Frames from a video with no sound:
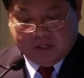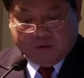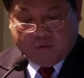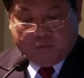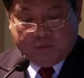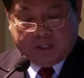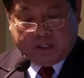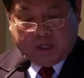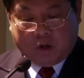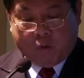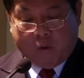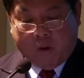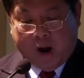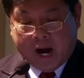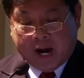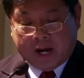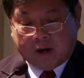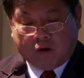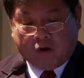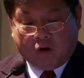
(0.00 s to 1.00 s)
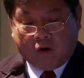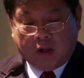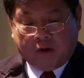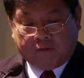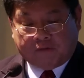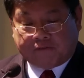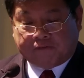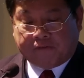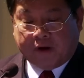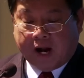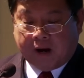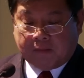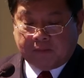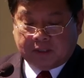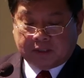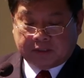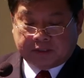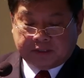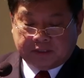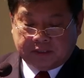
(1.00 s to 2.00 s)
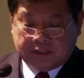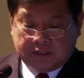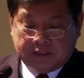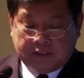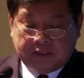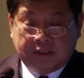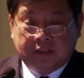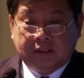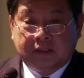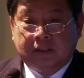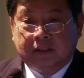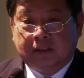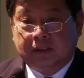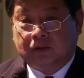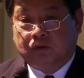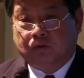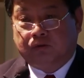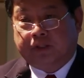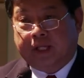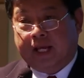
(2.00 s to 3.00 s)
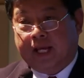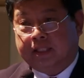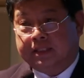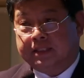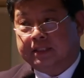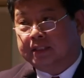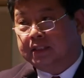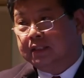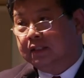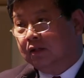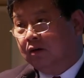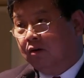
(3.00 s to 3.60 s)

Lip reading: We require all our farmers to text